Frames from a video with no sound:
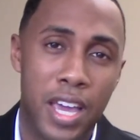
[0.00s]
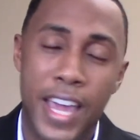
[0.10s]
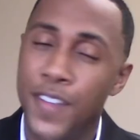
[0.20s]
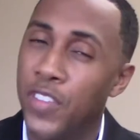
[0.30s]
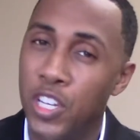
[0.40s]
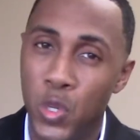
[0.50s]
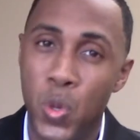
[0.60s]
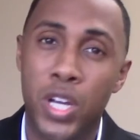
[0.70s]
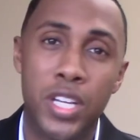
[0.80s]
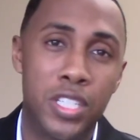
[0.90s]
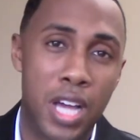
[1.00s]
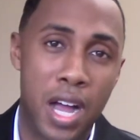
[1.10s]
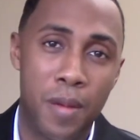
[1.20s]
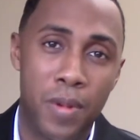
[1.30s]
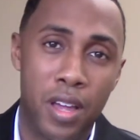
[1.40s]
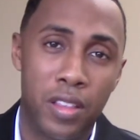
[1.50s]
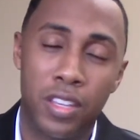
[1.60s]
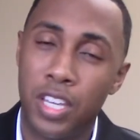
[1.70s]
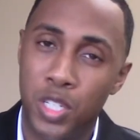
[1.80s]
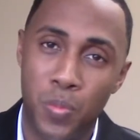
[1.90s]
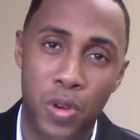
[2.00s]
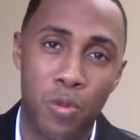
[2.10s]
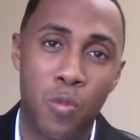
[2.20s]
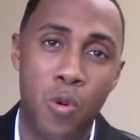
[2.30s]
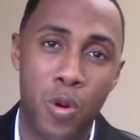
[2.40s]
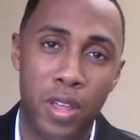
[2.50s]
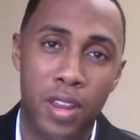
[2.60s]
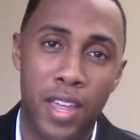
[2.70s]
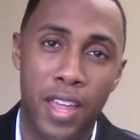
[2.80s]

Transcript: and if they do a good job, that they should be rewarded,